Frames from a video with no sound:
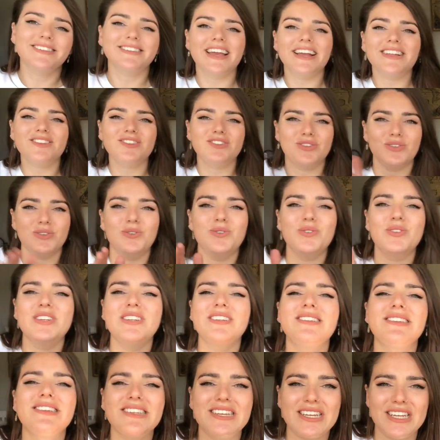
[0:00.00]
get to the
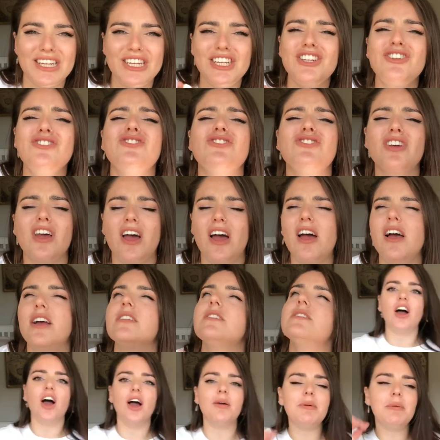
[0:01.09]

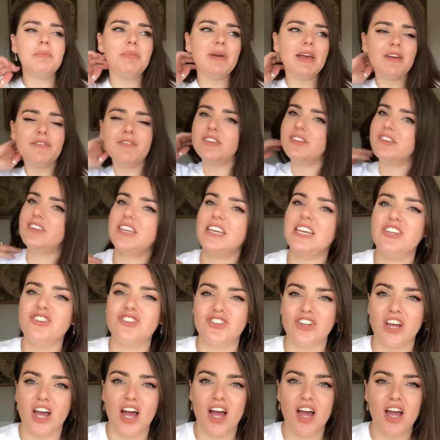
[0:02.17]
t-shirts. I'm a bit of a
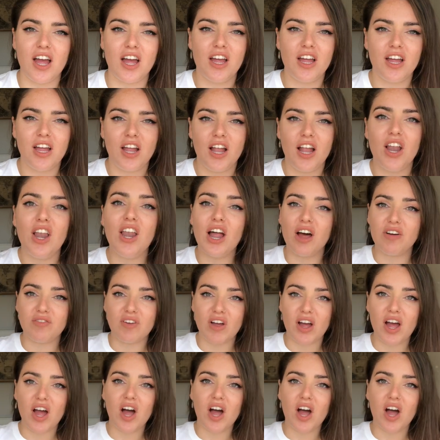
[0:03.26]
t-shirt lover.